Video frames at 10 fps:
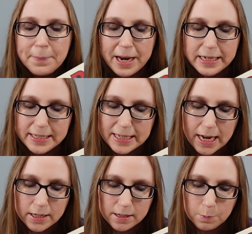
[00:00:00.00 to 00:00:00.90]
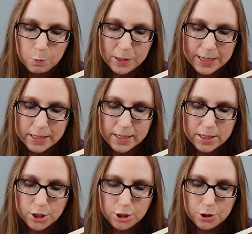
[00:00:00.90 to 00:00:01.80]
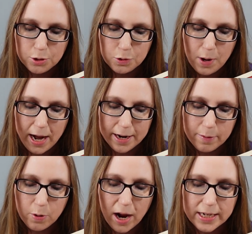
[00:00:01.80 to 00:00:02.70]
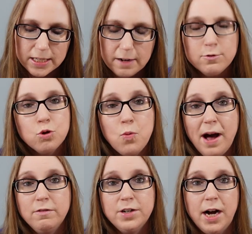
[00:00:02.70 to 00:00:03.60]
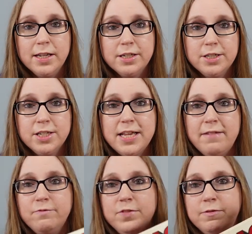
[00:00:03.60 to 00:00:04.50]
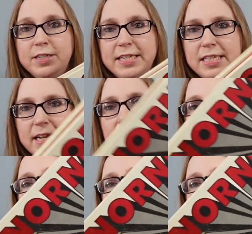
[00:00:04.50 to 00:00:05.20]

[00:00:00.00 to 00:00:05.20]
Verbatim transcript: But I did end up winning these two at a price of $12.50.